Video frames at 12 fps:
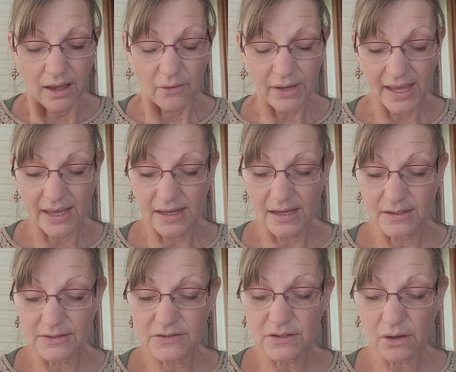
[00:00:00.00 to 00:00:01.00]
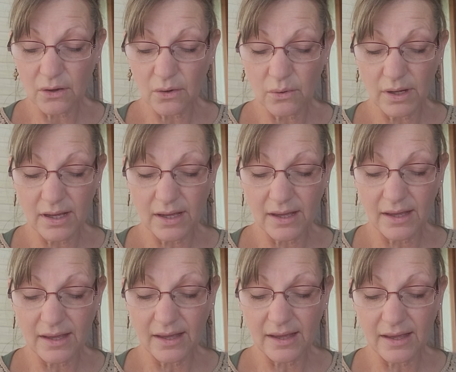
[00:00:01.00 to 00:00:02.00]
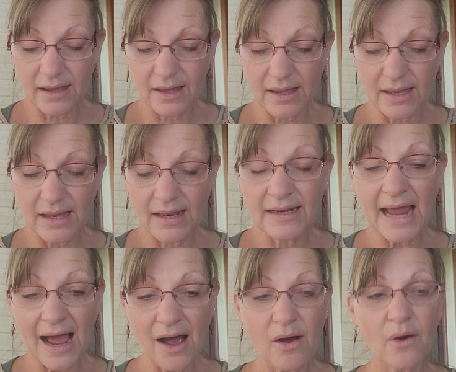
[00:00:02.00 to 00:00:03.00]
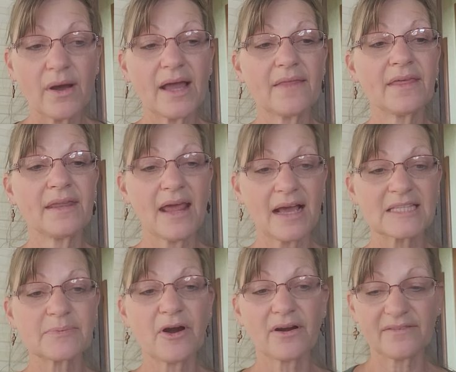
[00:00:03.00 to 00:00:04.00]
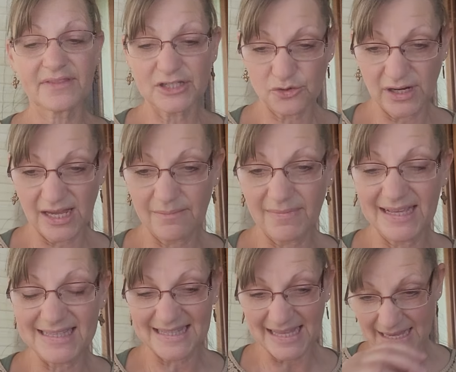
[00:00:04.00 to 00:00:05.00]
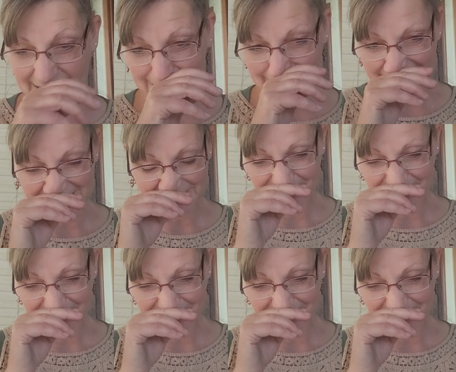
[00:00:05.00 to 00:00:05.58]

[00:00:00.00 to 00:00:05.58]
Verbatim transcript: okay, so now the next part of the dream is this.